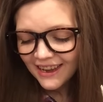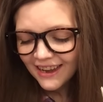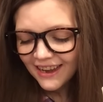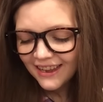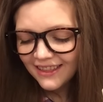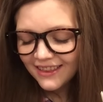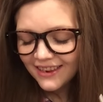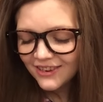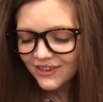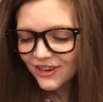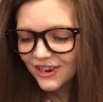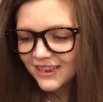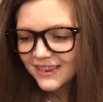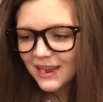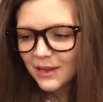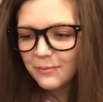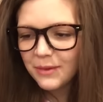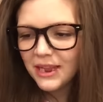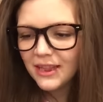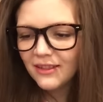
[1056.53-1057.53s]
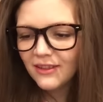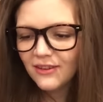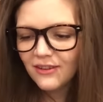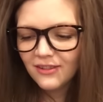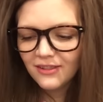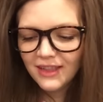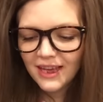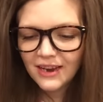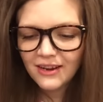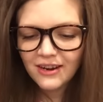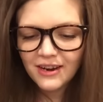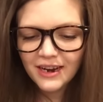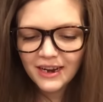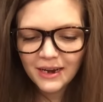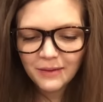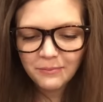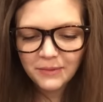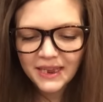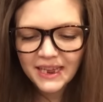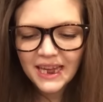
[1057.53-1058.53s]
And then she sent me a little letter,
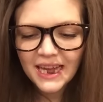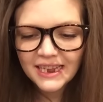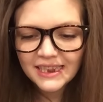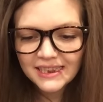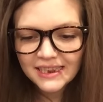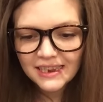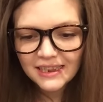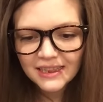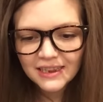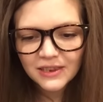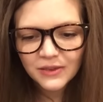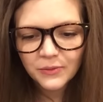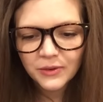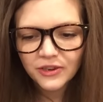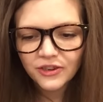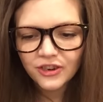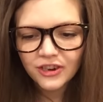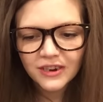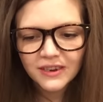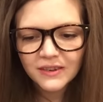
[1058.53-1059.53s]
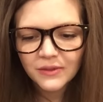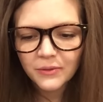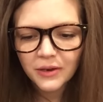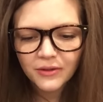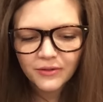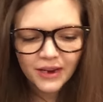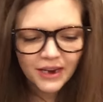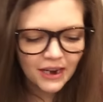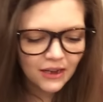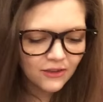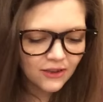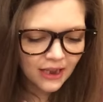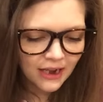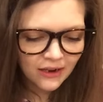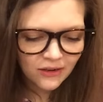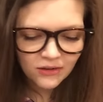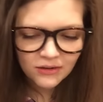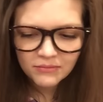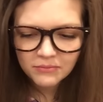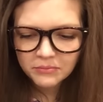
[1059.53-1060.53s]
and I'm guessing this one she doesn't want read out
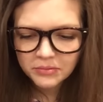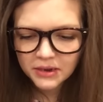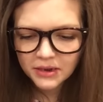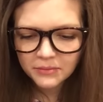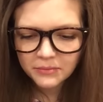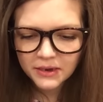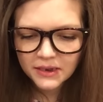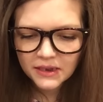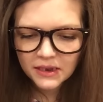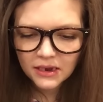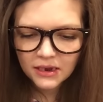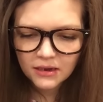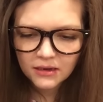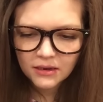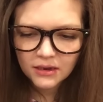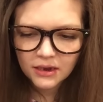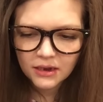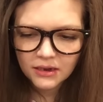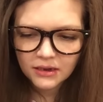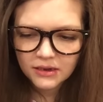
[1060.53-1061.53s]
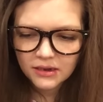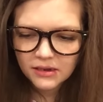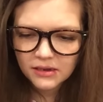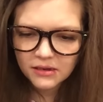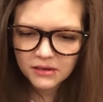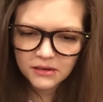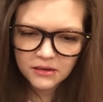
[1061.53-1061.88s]
loud, but let me see, because